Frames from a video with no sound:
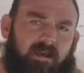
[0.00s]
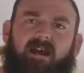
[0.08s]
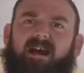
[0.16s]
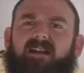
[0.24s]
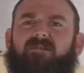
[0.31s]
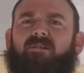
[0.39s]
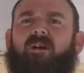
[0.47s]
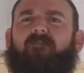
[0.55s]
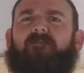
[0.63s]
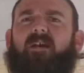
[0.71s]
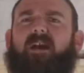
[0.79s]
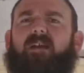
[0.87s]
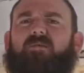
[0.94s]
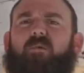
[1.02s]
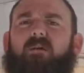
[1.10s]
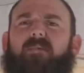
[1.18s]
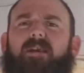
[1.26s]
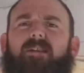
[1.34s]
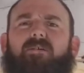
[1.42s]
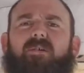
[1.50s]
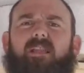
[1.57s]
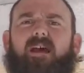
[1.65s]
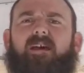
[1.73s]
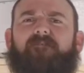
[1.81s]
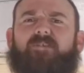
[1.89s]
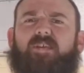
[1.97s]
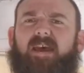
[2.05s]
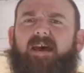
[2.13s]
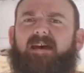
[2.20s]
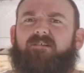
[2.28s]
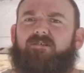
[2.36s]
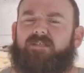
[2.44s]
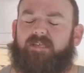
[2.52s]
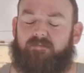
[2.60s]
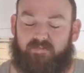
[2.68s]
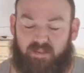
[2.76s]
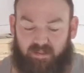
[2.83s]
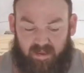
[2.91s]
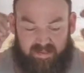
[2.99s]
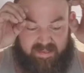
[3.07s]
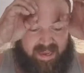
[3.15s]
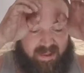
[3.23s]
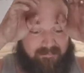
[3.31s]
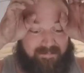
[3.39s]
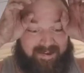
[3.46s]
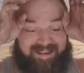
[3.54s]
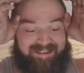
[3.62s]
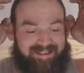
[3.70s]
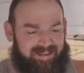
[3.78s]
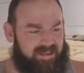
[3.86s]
I don't know if you guys want me to do a live chat or something like that, but